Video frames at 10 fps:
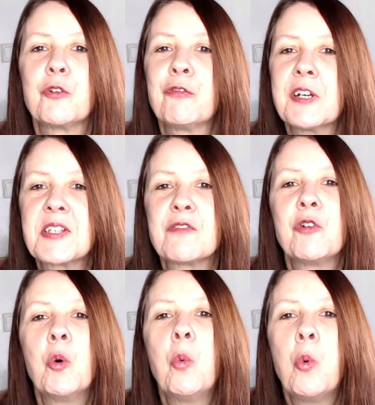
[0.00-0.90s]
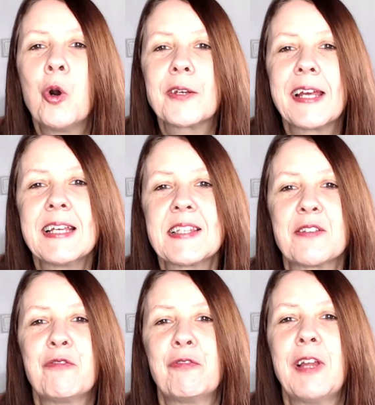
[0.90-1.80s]
first of all, what is the
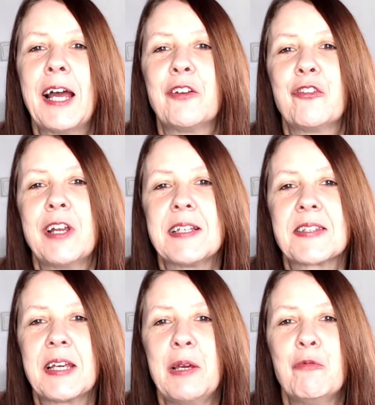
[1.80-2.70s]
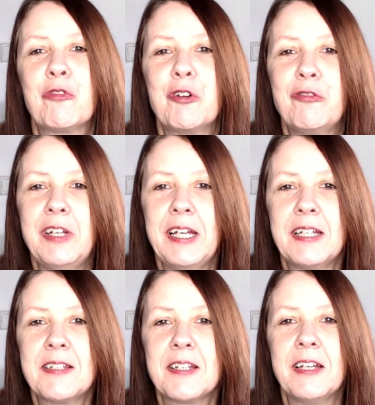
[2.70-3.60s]
flat rate scheme for
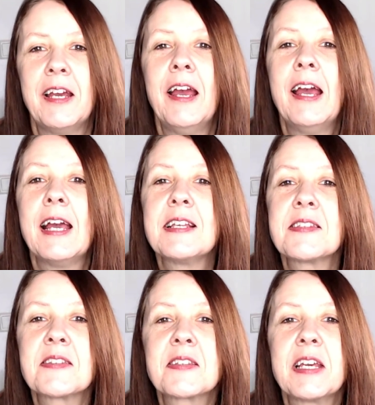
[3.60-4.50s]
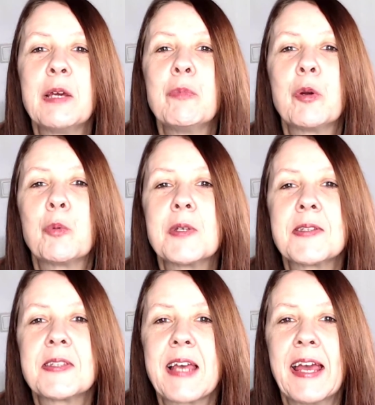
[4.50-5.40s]
VAT? It's a scheme that was
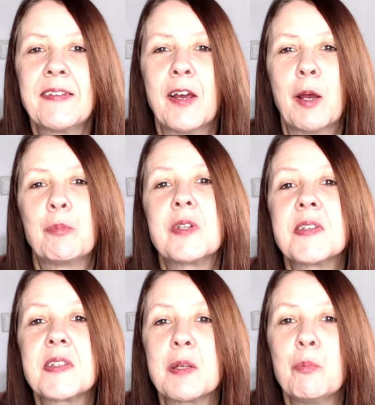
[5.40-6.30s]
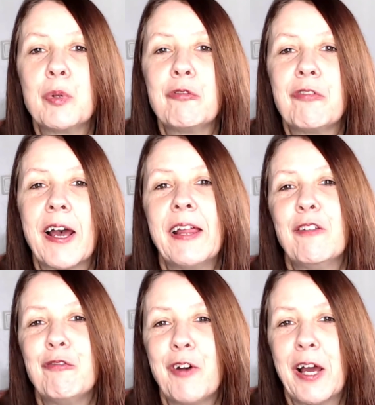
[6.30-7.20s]
set up to simplify the
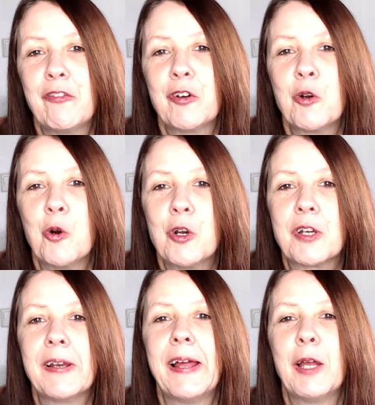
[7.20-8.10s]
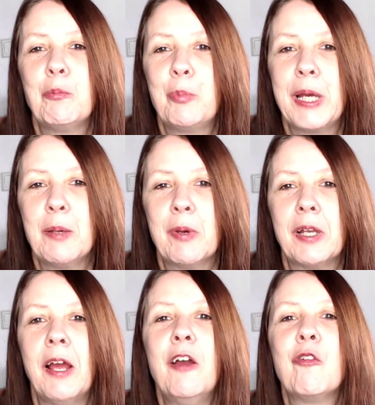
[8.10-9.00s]
VAT recording and
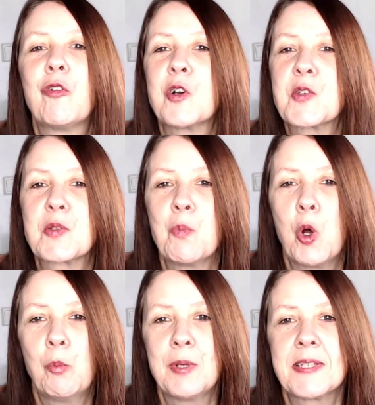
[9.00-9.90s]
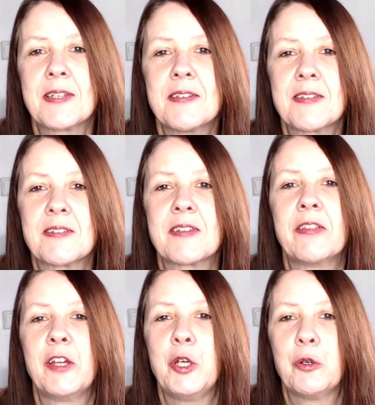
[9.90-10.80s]
payment for small businesses in
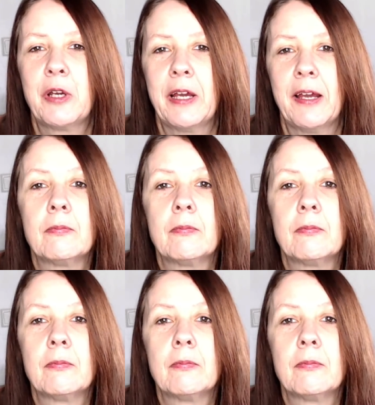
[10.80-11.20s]
the UK.